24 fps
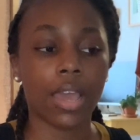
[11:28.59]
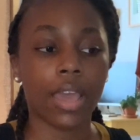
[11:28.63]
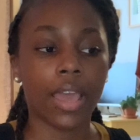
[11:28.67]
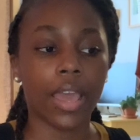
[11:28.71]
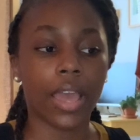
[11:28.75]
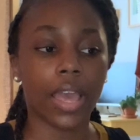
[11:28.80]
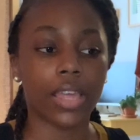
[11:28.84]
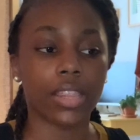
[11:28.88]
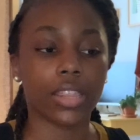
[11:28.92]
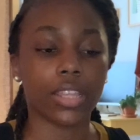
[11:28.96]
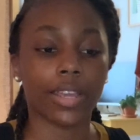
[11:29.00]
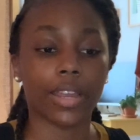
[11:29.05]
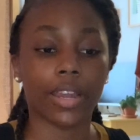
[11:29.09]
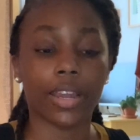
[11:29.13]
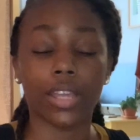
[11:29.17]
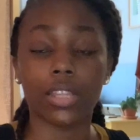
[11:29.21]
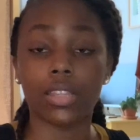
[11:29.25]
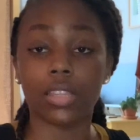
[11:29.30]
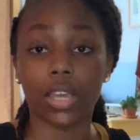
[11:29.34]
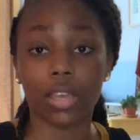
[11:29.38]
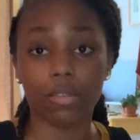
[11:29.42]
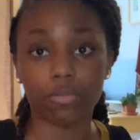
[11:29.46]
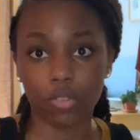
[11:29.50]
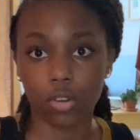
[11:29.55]
And
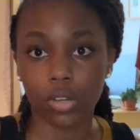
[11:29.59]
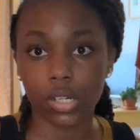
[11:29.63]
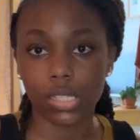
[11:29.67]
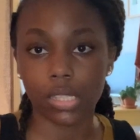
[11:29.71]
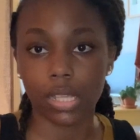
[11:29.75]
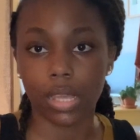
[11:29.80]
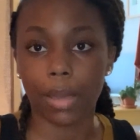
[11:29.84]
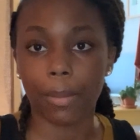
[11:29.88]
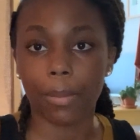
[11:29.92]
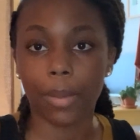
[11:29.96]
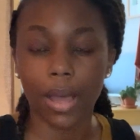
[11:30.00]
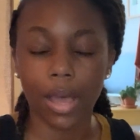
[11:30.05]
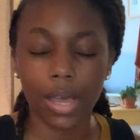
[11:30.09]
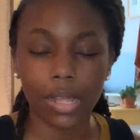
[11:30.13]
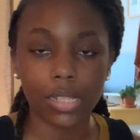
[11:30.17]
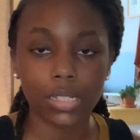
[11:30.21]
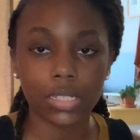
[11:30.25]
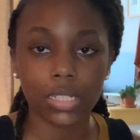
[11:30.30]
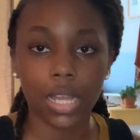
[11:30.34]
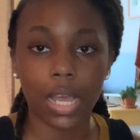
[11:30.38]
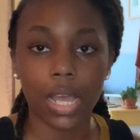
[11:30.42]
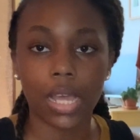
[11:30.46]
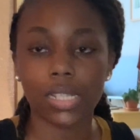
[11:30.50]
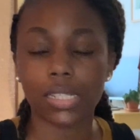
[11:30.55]
they of course they
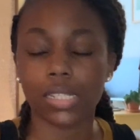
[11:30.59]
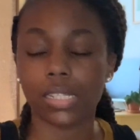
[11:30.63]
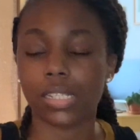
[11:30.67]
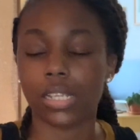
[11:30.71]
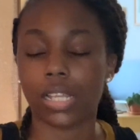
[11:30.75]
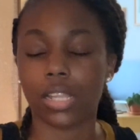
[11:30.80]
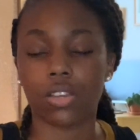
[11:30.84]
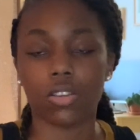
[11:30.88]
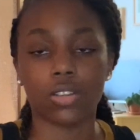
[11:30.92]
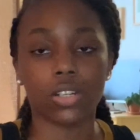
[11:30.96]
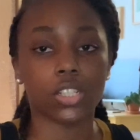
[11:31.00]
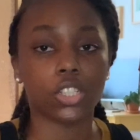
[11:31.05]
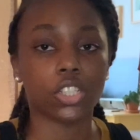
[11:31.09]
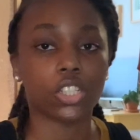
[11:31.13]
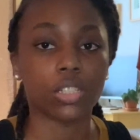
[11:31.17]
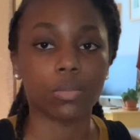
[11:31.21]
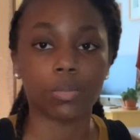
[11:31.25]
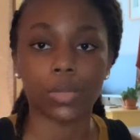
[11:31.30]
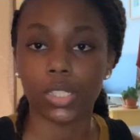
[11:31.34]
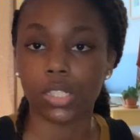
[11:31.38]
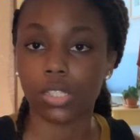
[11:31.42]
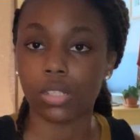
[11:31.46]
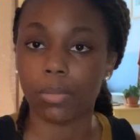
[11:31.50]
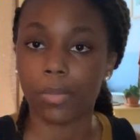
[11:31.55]
apologized. They said they're going to
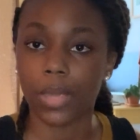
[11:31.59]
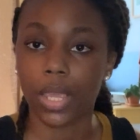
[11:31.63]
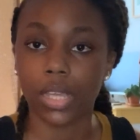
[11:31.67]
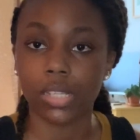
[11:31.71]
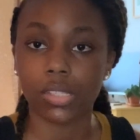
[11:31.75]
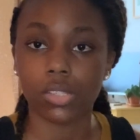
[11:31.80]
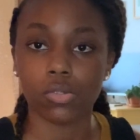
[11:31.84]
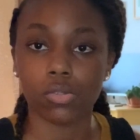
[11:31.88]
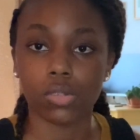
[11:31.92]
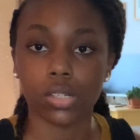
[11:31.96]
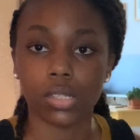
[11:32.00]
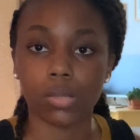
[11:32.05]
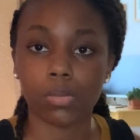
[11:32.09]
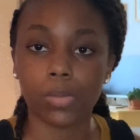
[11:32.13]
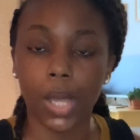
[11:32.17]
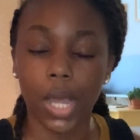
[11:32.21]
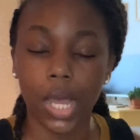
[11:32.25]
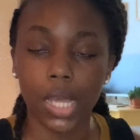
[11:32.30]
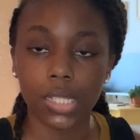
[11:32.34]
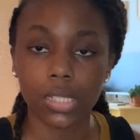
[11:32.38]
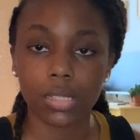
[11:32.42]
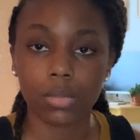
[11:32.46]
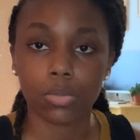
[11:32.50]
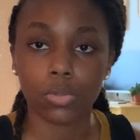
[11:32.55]
ship it to me as soon as
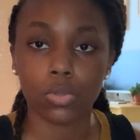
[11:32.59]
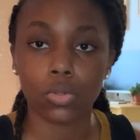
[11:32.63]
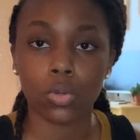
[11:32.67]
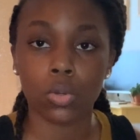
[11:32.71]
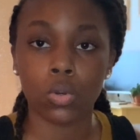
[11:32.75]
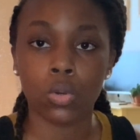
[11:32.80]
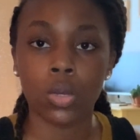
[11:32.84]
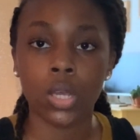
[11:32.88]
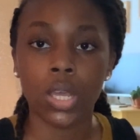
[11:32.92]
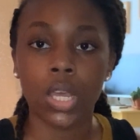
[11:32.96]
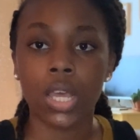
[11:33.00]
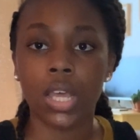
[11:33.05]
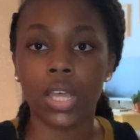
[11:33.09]
possible.